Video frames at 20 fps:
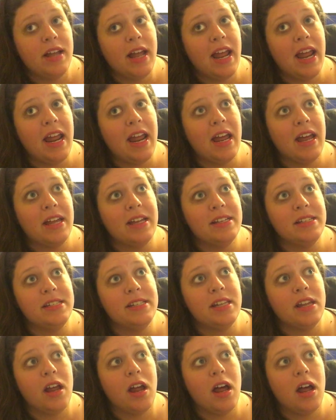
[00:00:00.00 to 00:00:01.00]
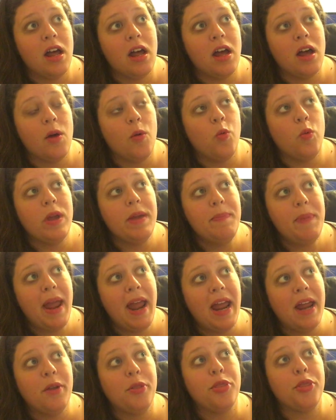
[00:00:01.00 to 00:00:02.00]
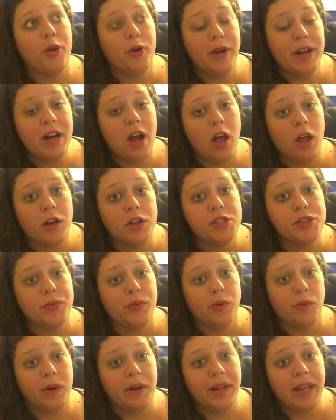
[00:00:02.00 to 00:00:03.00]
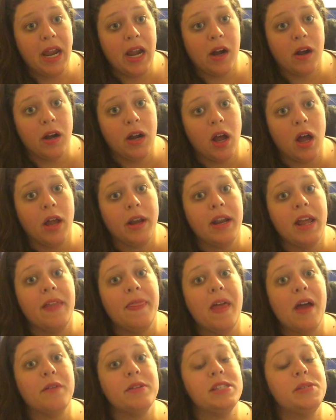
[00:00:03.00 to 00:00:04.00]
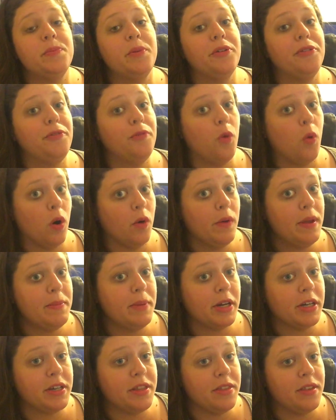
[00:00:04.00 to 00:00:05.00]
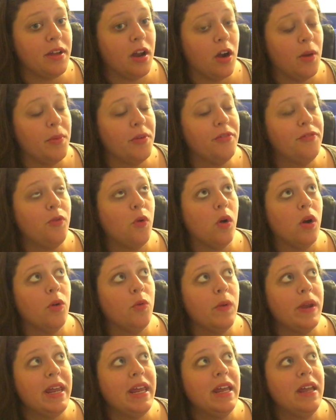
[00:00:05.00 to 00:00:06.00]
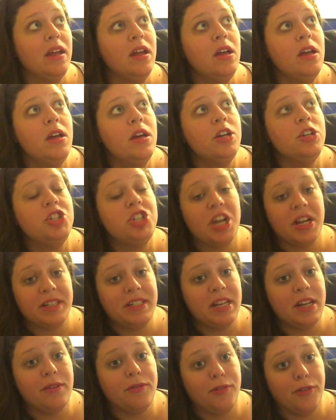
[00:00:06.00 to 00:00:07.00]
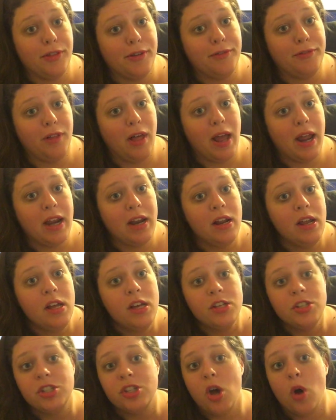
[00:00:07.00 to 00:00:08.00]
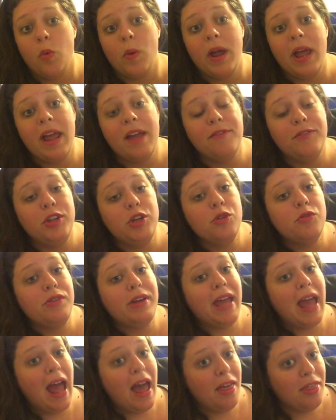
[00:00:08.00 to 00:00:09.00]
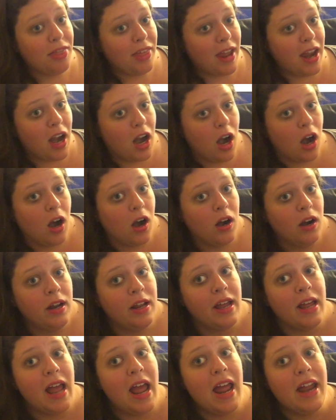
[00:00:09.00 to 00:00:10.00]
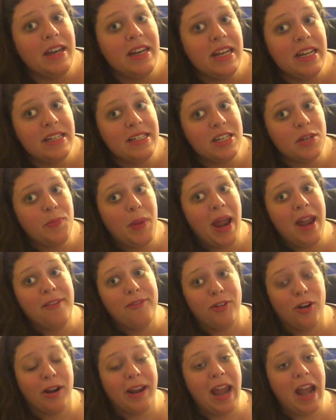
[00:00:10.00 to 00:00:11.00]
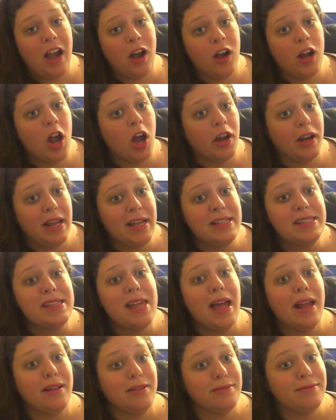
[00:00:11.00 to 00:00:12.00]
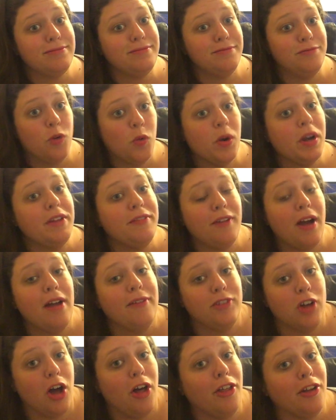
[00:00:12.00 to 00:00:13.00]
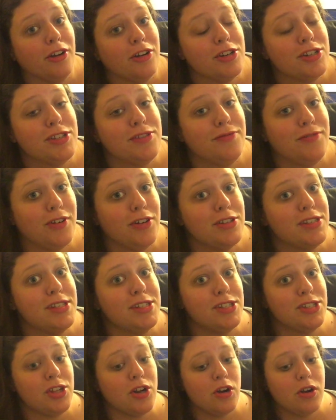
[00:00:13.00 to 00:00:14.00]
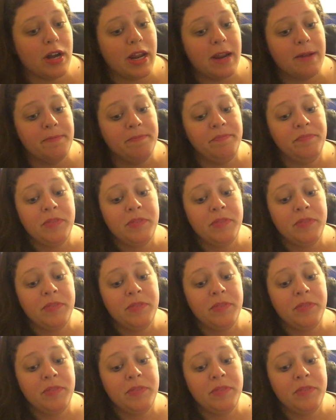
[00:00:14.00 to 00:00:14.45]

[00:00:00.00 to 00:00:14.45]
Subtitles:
And we paid $30 for one carry-on, and that was before we checked in for the flight. So if you get there and need to pay for a carry-on, it's like $45 versus $30.